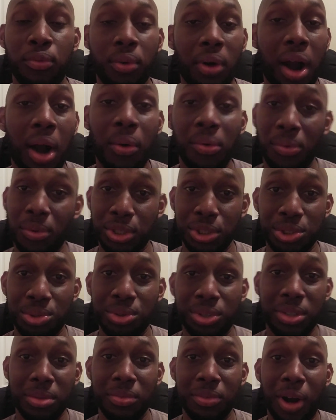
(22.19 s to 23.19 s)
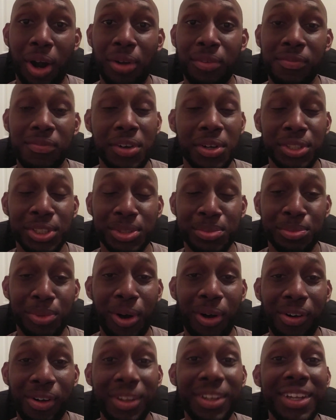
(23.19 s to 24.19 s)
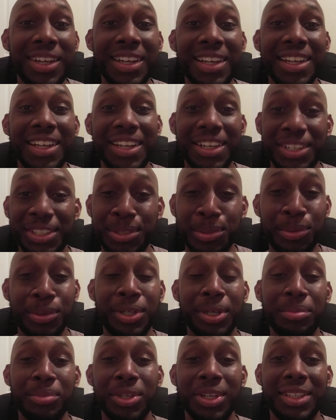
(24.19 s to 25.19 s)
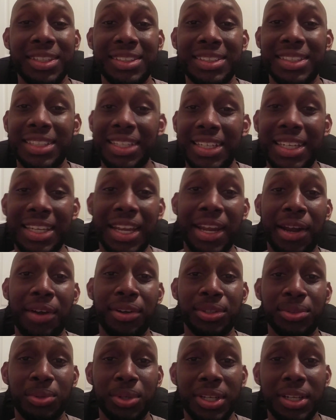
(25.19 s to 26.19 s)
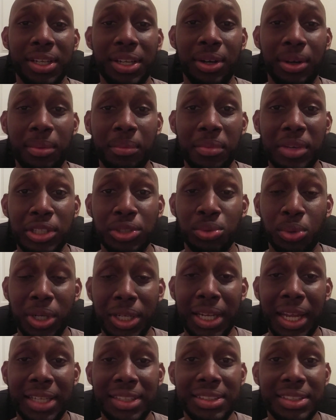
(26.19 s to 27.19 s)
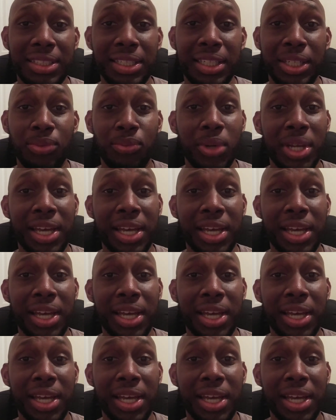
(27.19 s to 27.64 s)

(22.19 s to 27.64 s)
our very small drone community here in 2019.